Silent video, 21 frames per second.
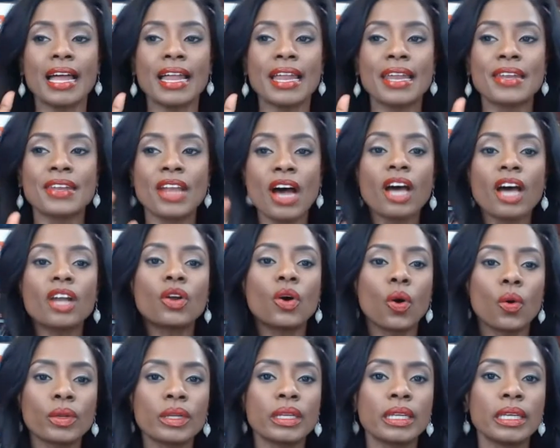Not
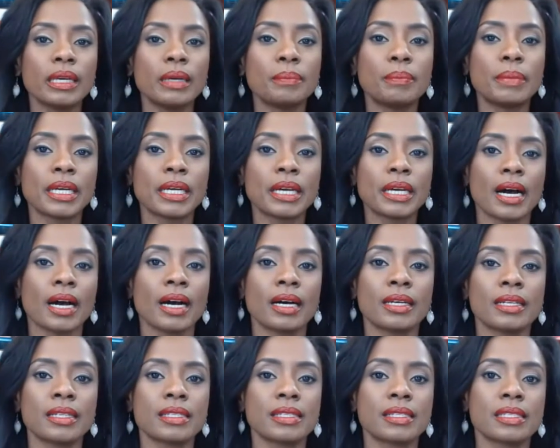only
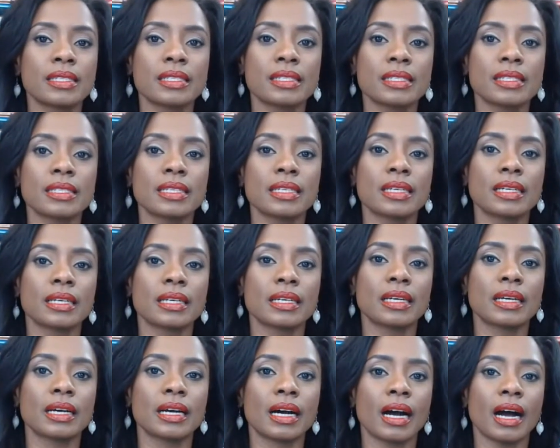because
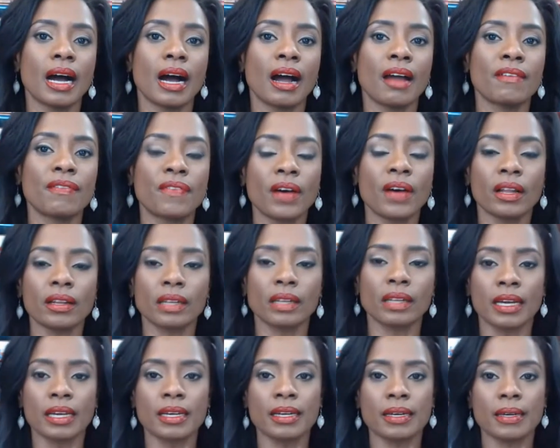I felt
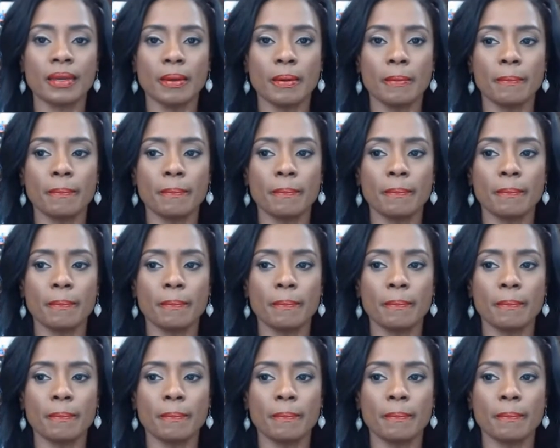like